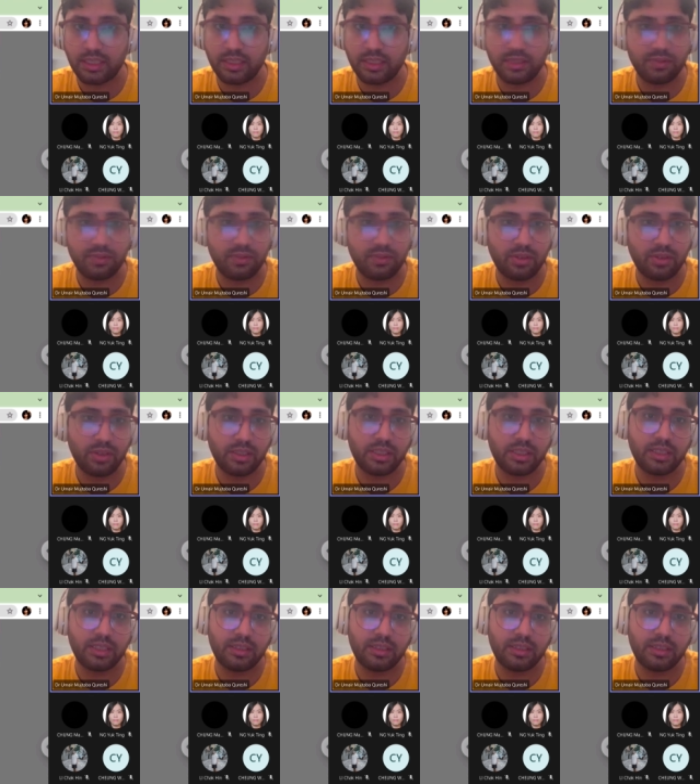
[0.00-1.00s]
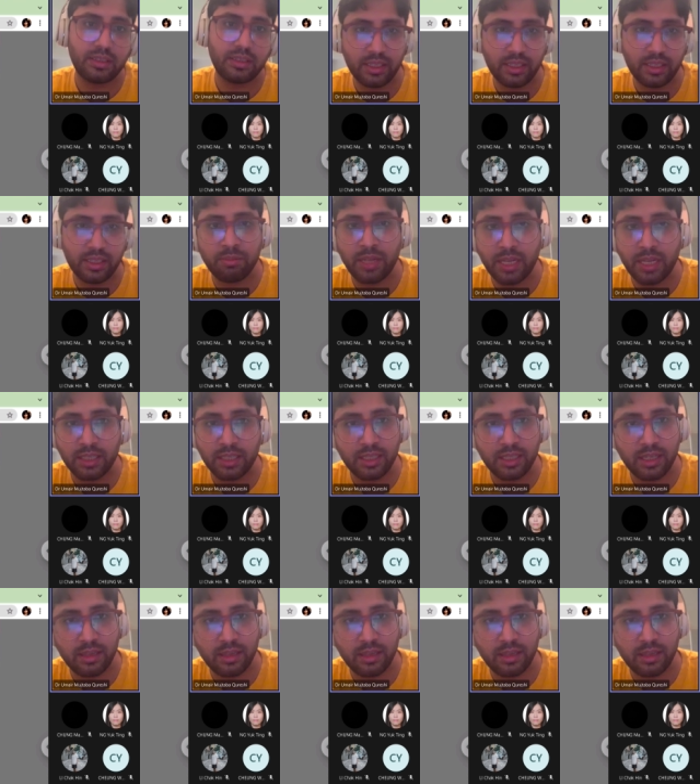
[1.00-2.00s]
This is a default field
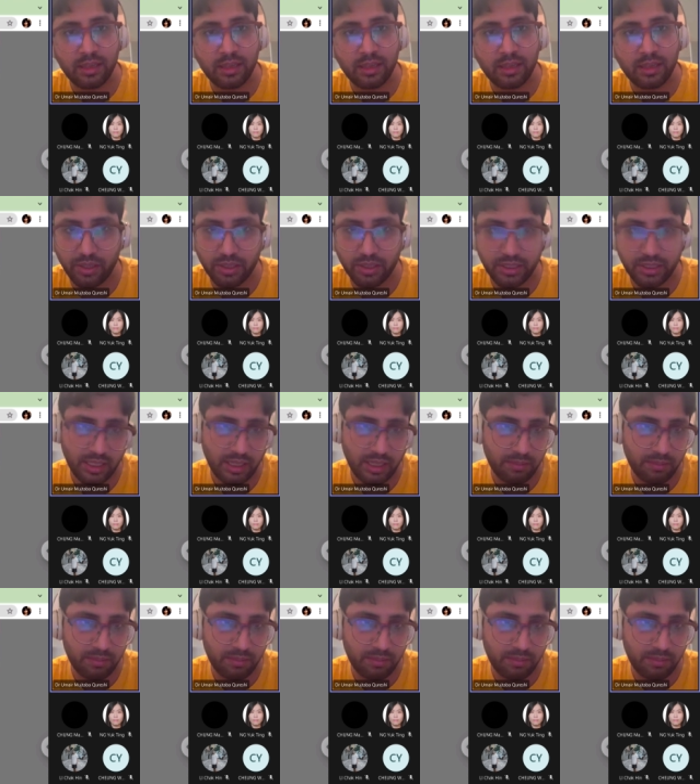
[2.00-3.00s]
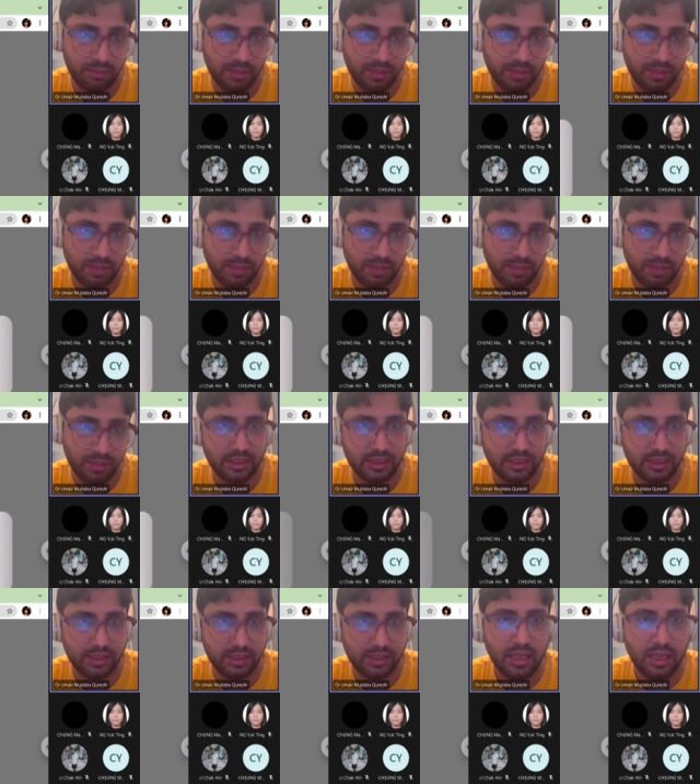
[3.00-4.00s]
name that appears in MS
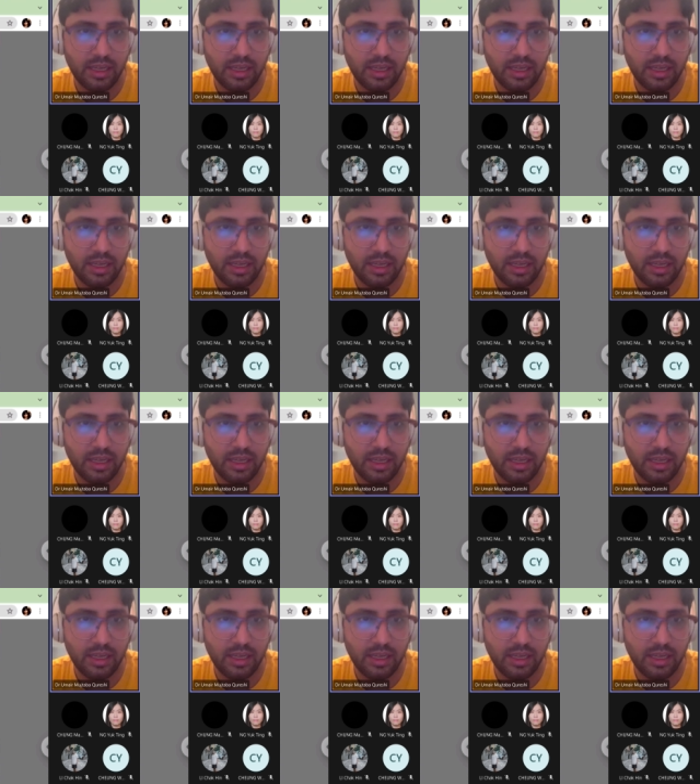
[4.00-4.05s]
Access.